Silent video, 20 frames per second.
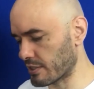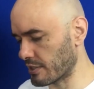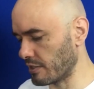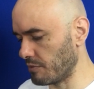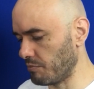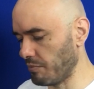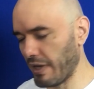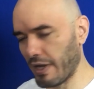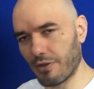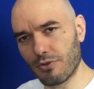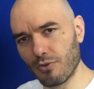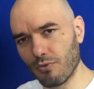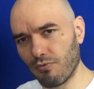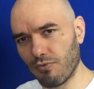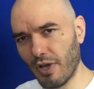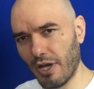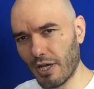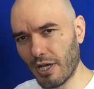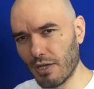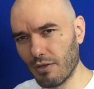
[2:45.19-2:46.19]
in Matthew
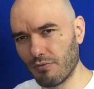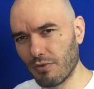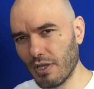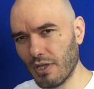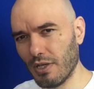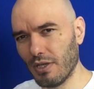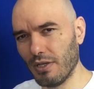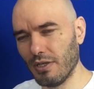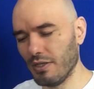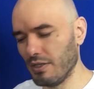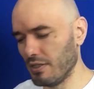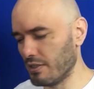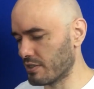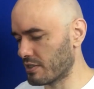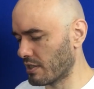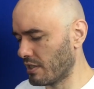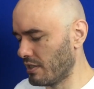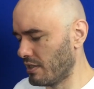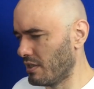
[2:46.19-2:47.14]
5 is